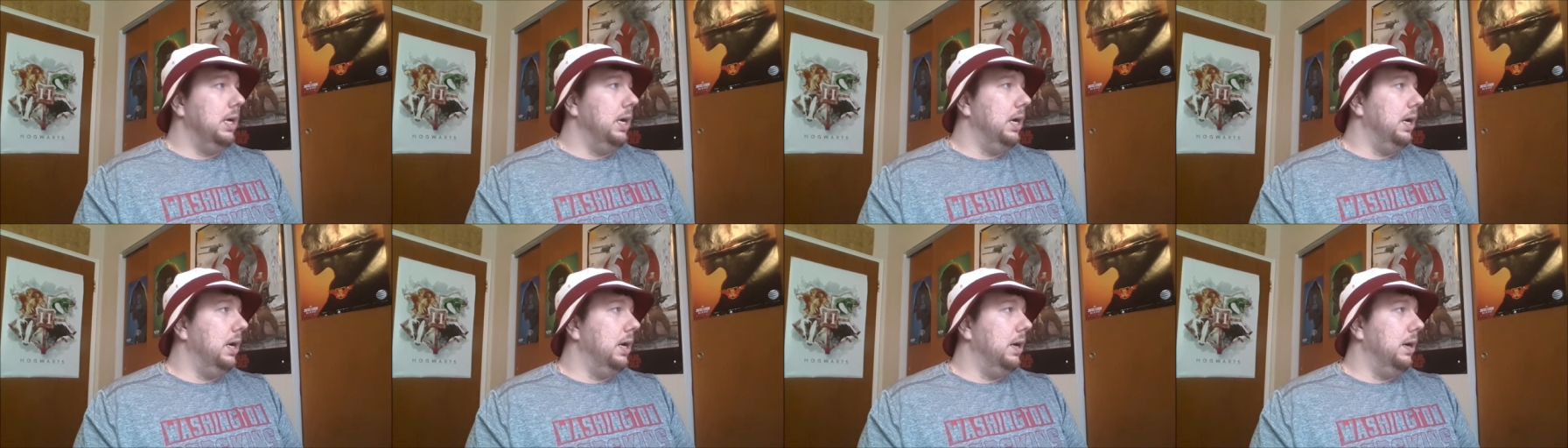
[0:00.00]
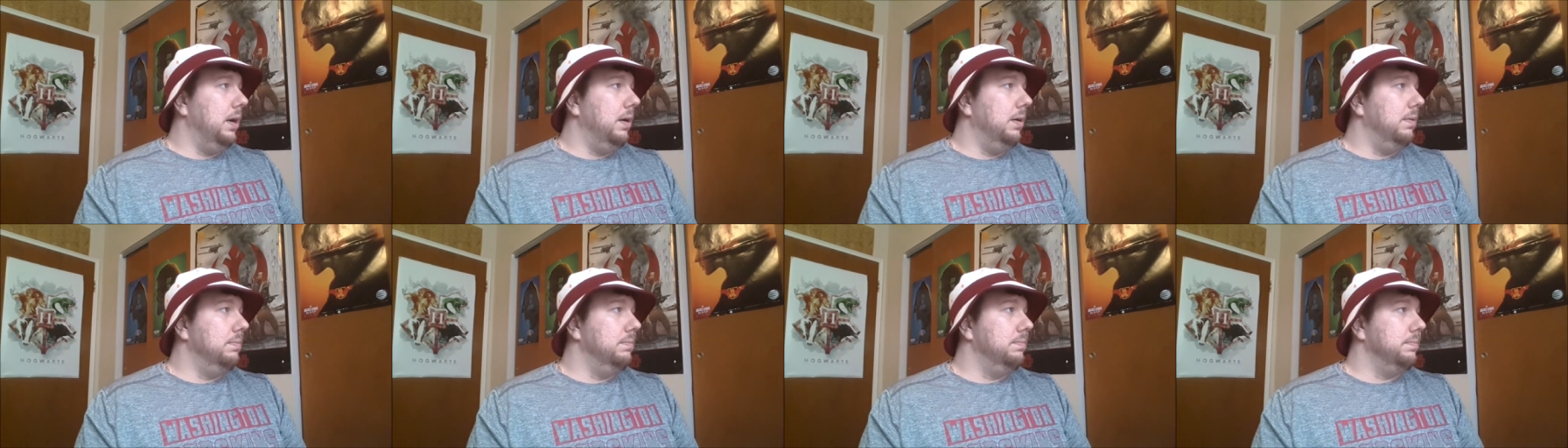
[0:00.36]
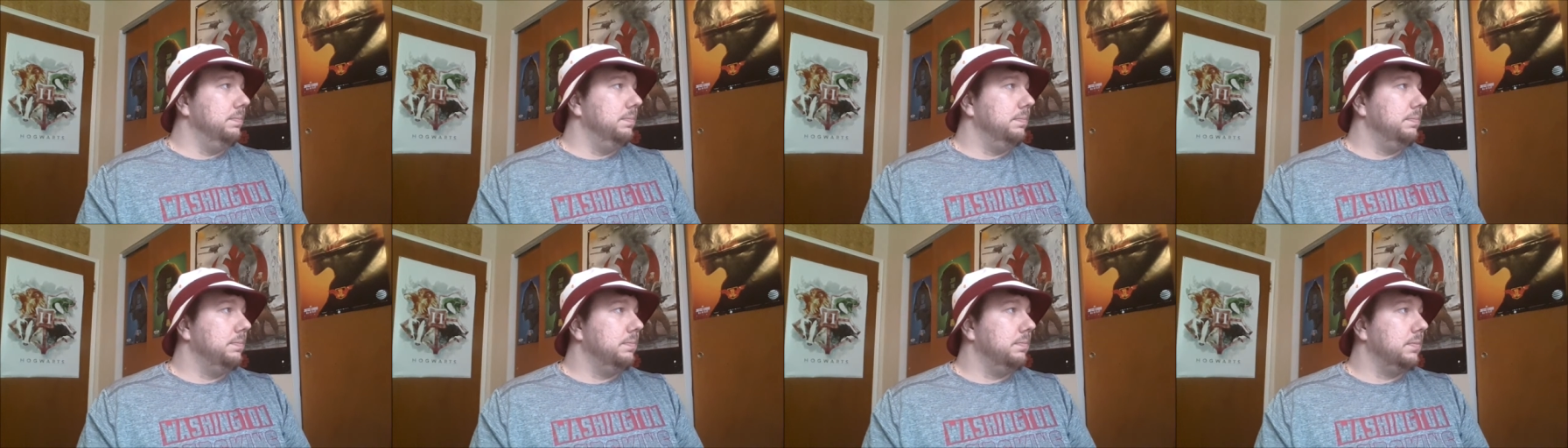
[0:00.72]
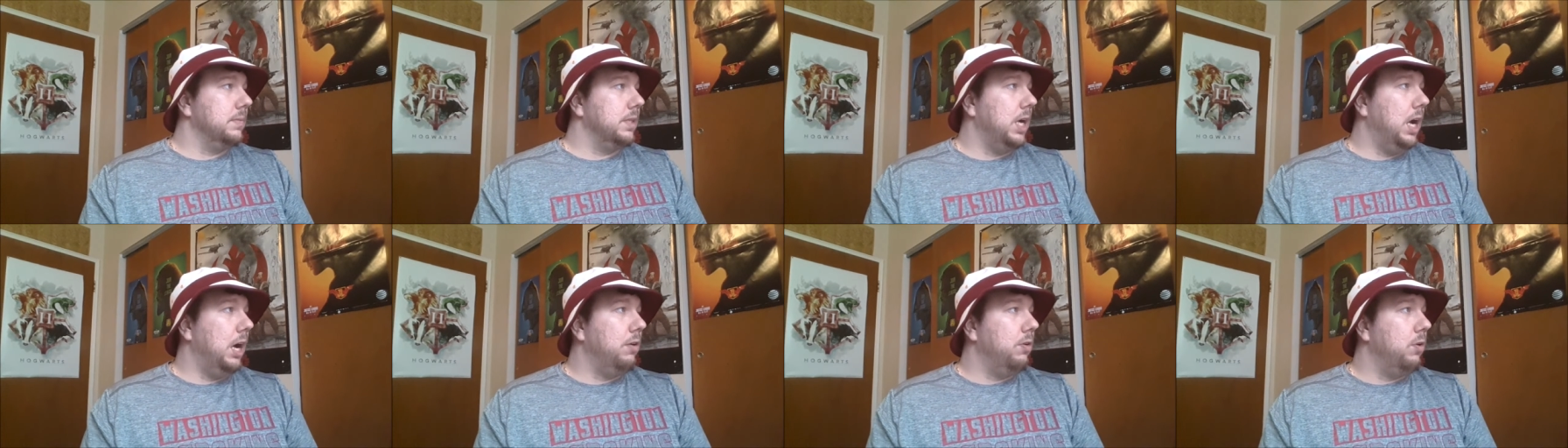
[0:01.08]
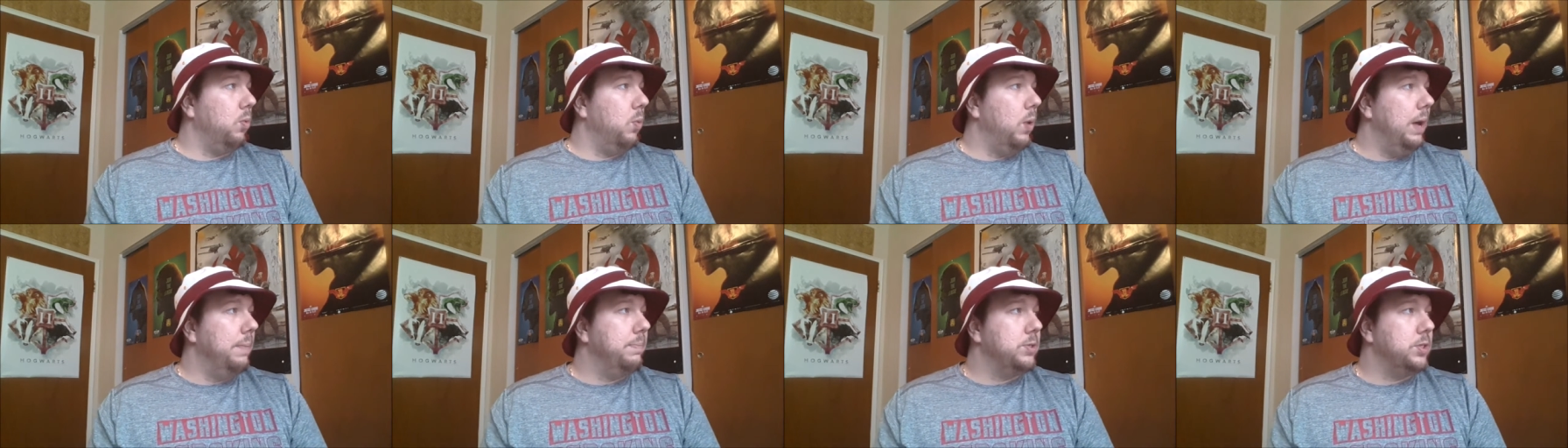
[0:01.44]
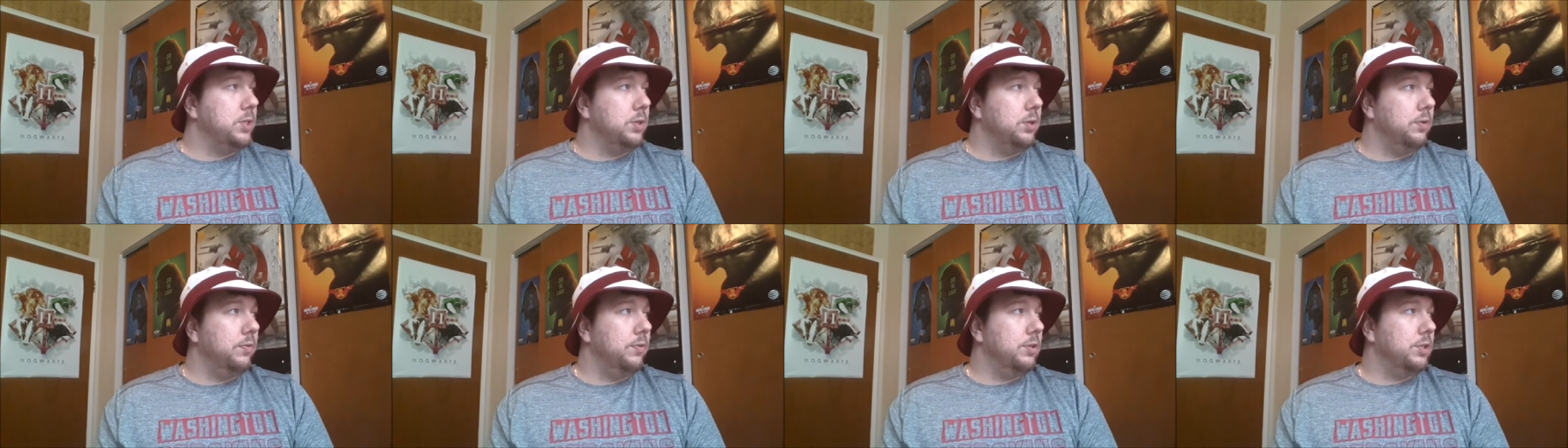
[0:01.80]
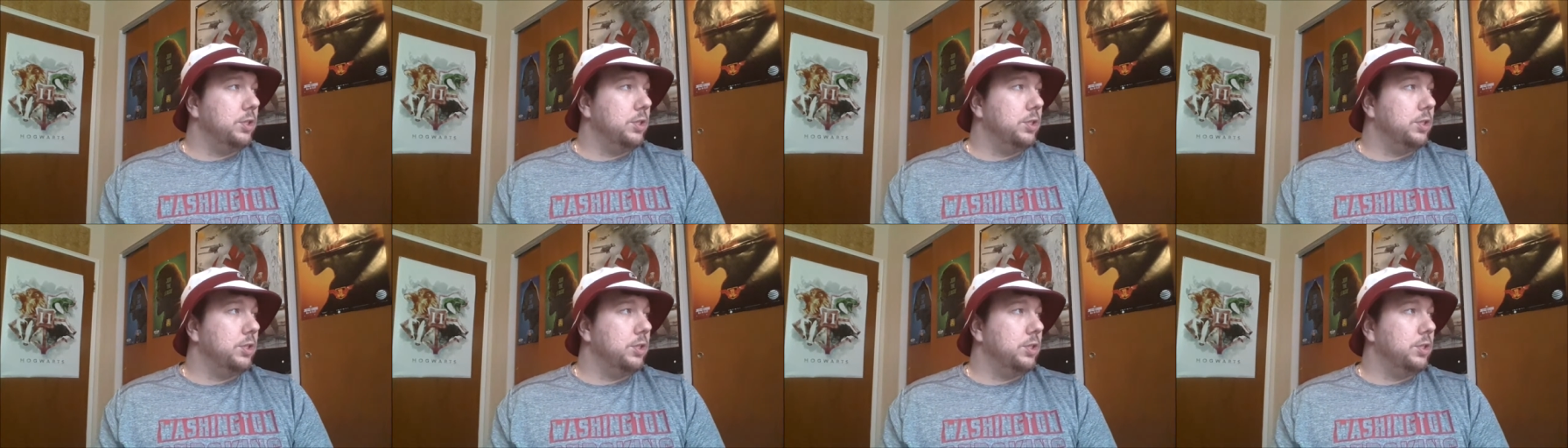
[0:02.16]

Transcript: Tyron Webster.